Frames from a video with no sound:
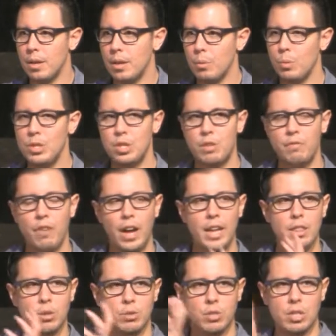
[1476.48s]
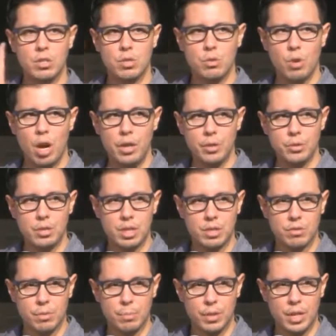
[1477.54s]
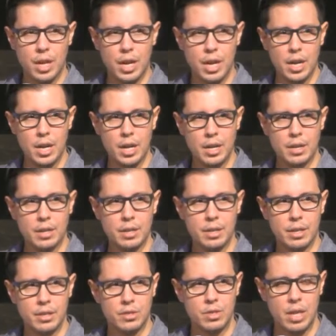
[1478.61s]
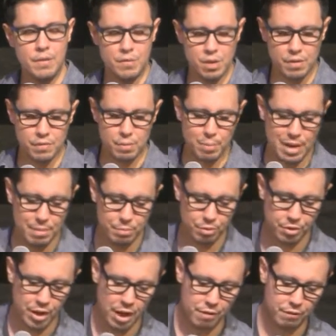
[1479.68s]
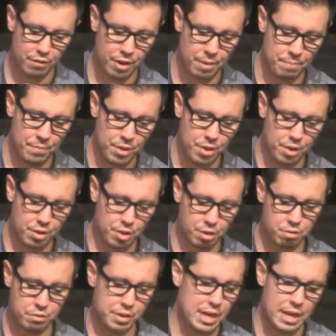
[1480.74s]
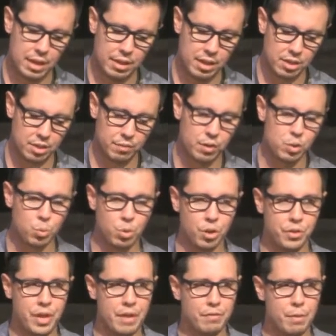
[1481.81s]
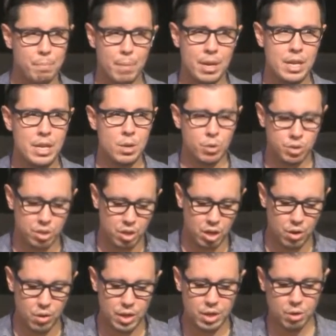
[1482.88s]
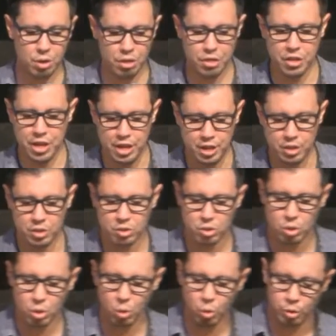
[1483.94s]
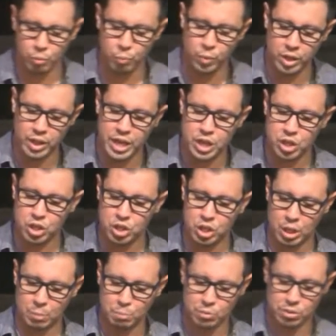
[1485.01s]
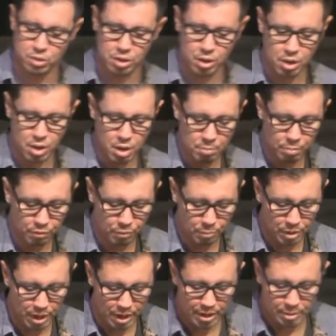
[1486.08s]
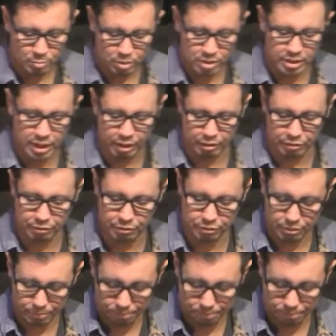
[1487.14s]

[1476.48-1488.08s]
We should find those things and draw those things from the God and Savior of the Bible, not from the created things of this world, not from money or security or things or relationships, but from God himself.